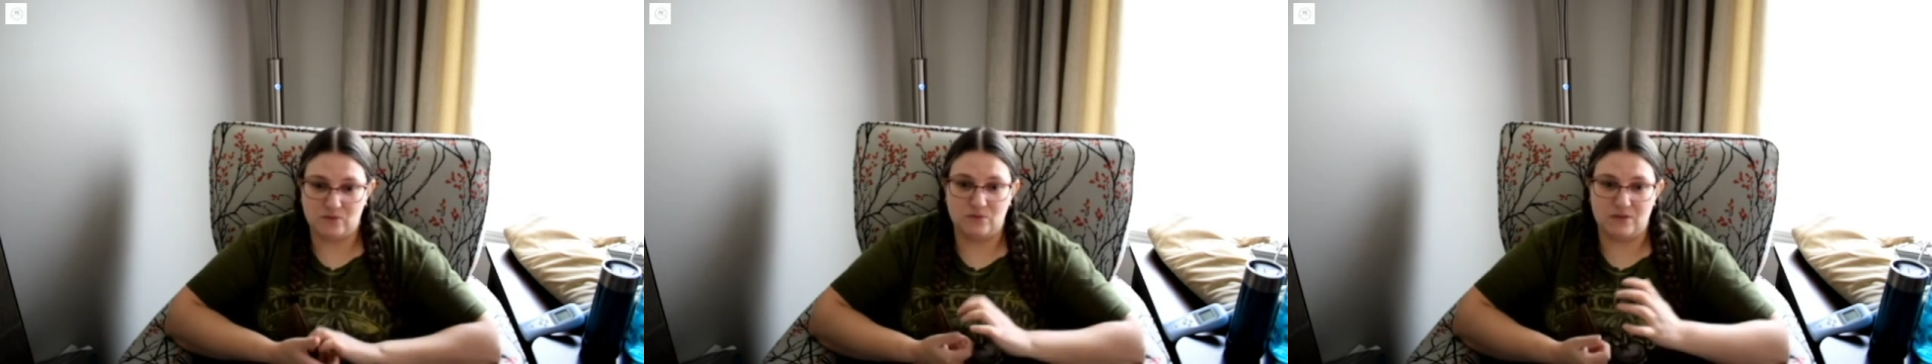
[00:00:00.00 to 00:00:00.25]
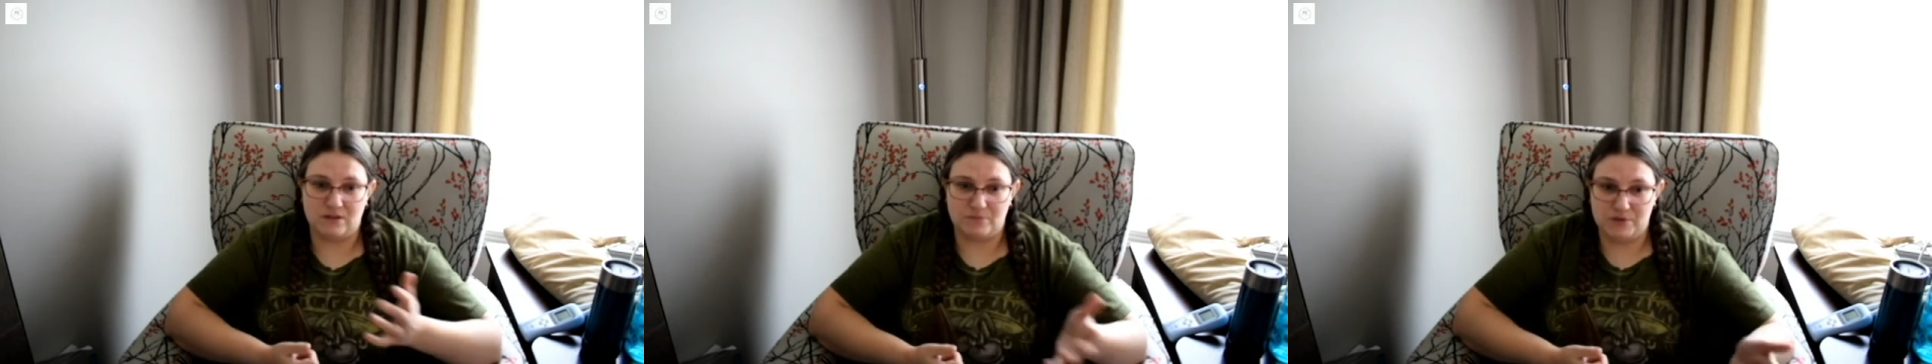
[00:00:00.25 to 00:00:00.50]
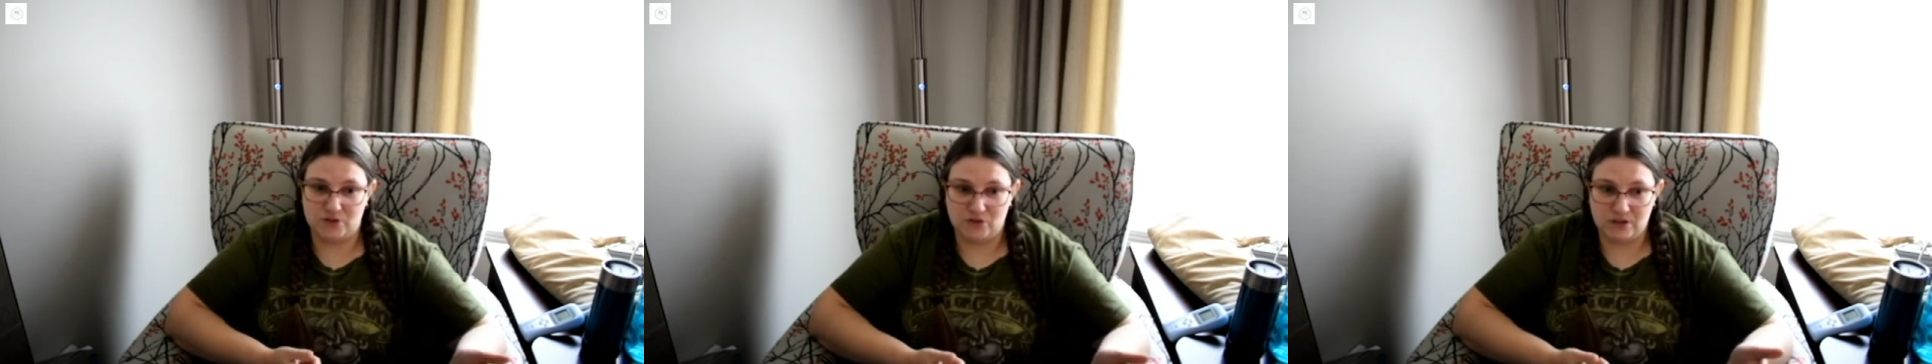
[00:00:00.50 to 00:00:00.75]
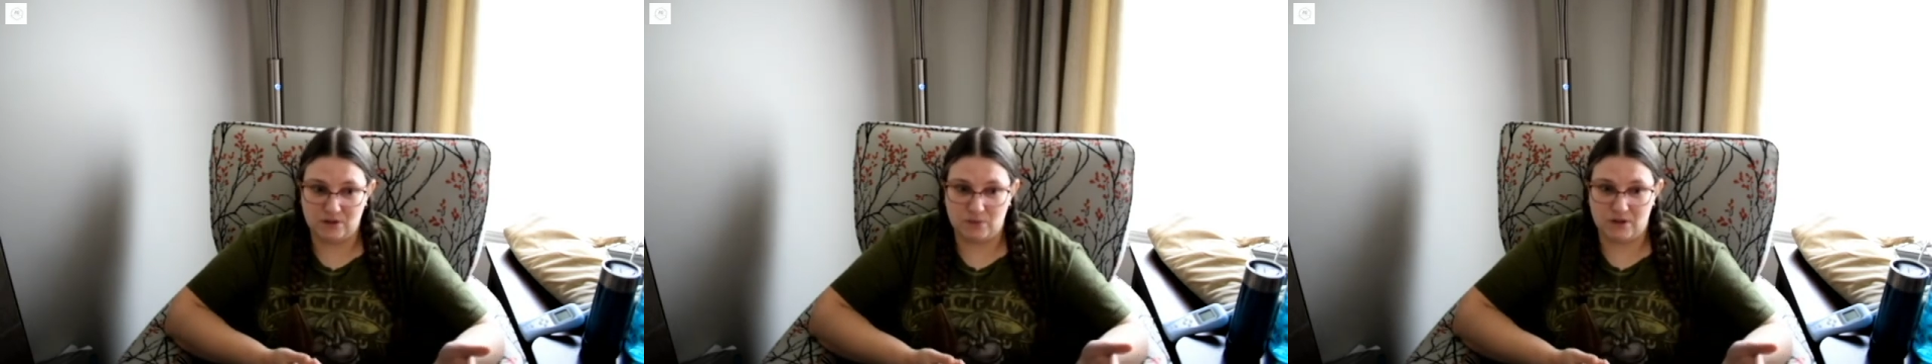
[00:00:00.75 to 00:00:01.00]
clothing have been
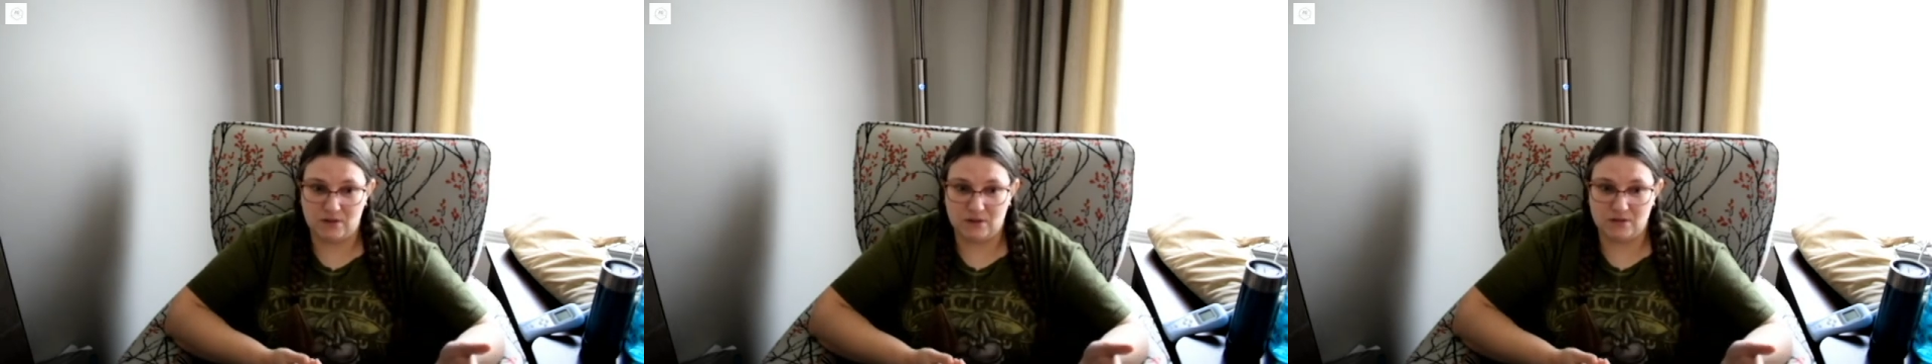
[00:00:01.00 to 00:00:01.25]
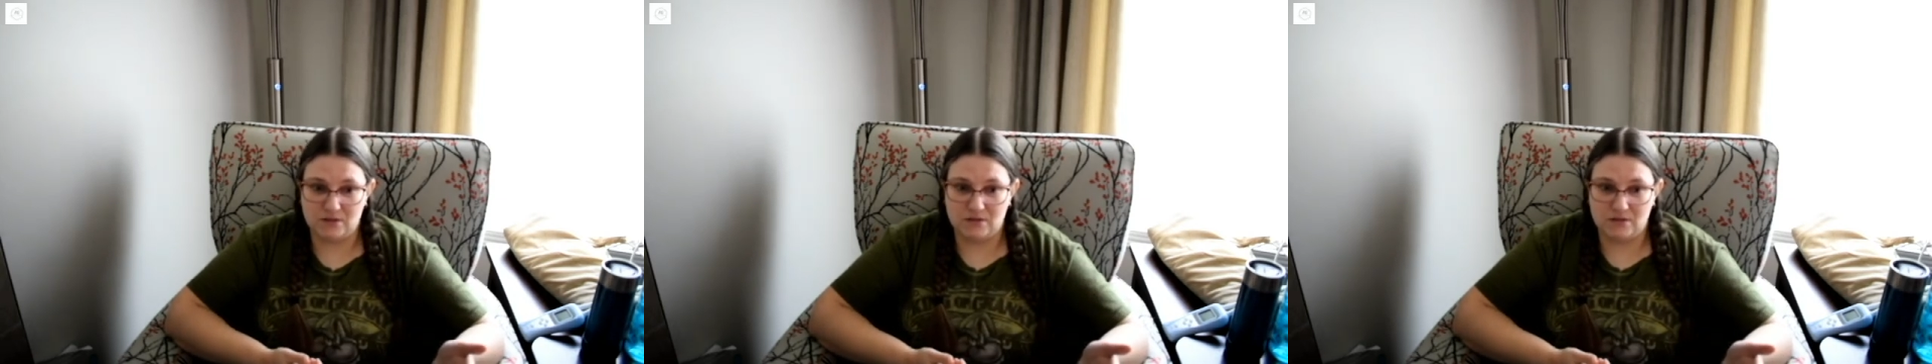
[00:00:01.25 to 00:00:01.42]
treated with